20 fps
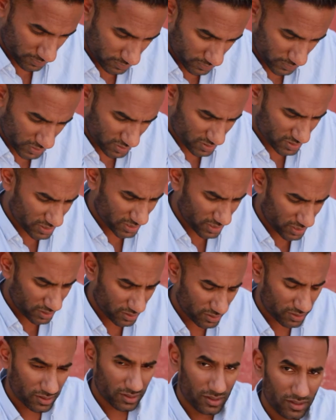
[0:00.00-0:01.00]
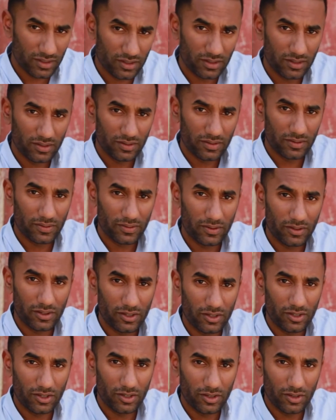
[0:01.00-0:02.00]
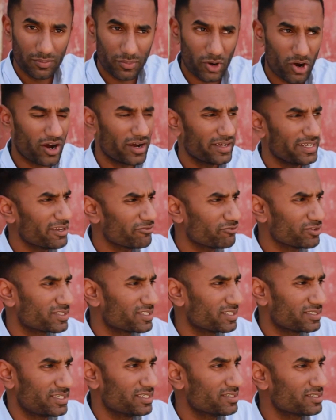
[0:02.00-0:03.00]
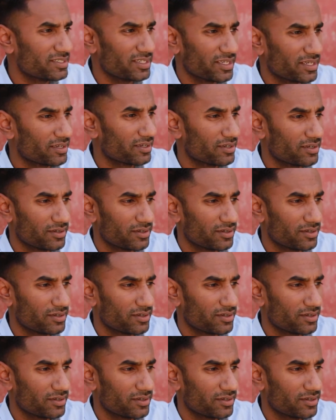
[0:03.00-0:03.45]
You see, behind every statistic,